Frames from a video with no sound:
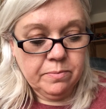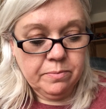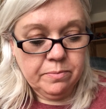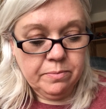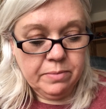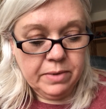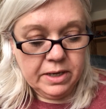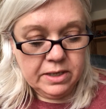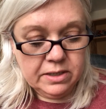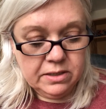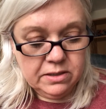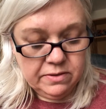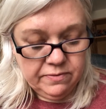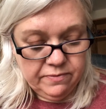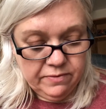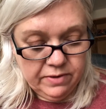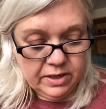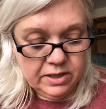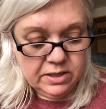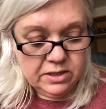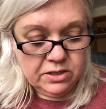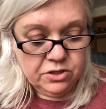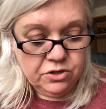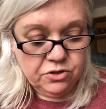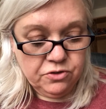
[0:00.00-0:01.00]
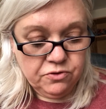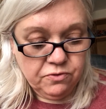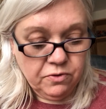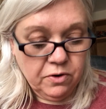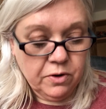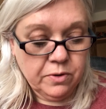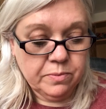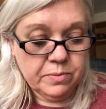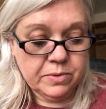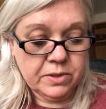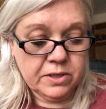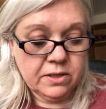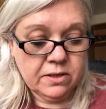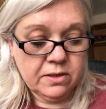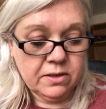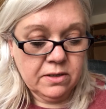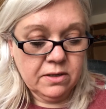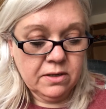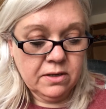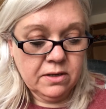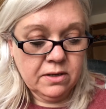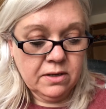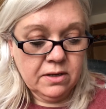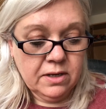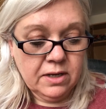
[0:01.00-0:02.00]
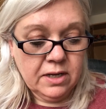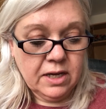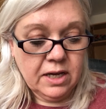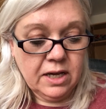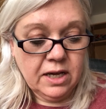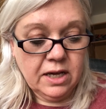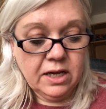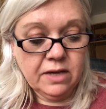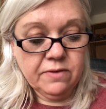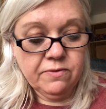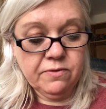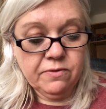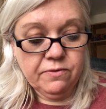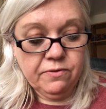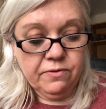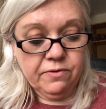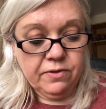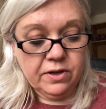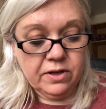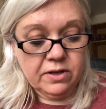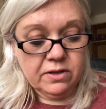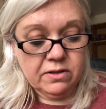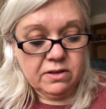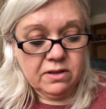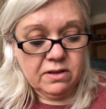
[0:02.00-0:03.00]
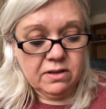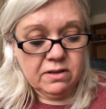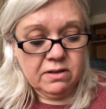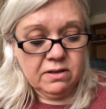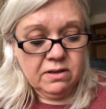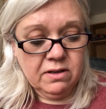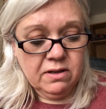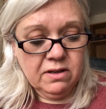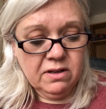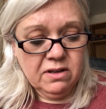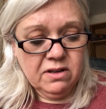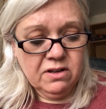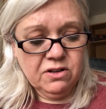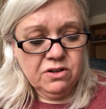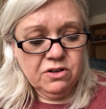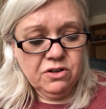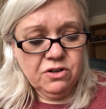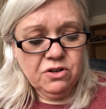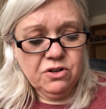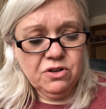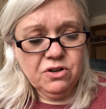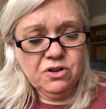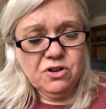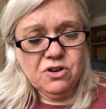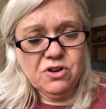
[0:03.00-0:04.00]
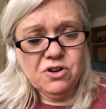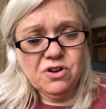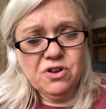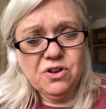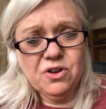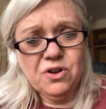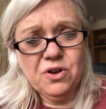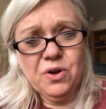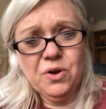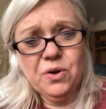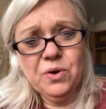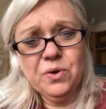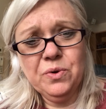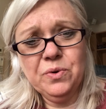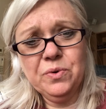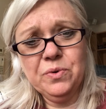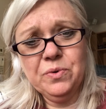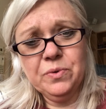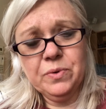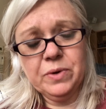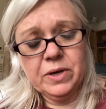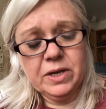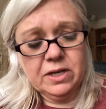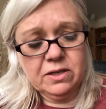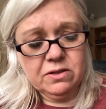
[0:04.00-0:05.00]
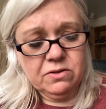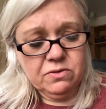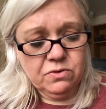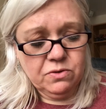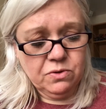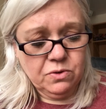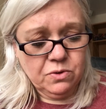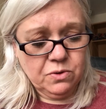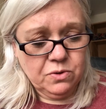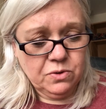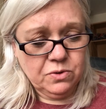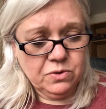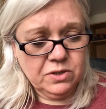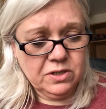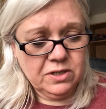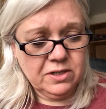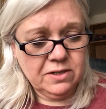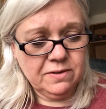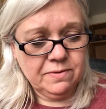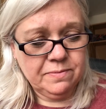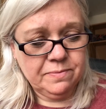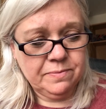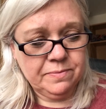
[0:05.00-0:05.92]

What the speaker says: Ben's face dropped even further. "No," he thought.